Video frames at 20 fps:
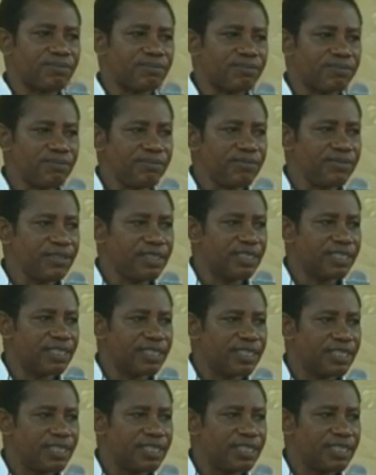
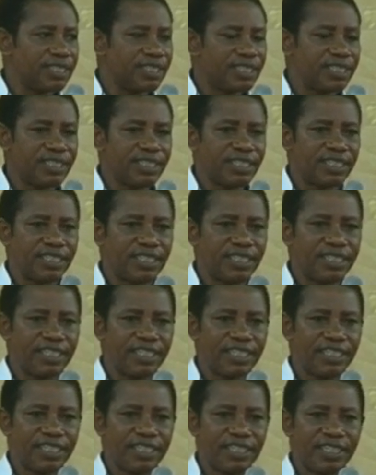
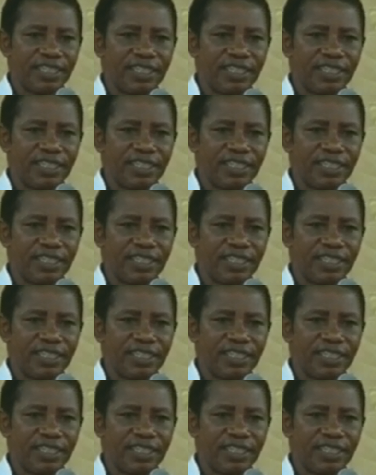Nobody speaks.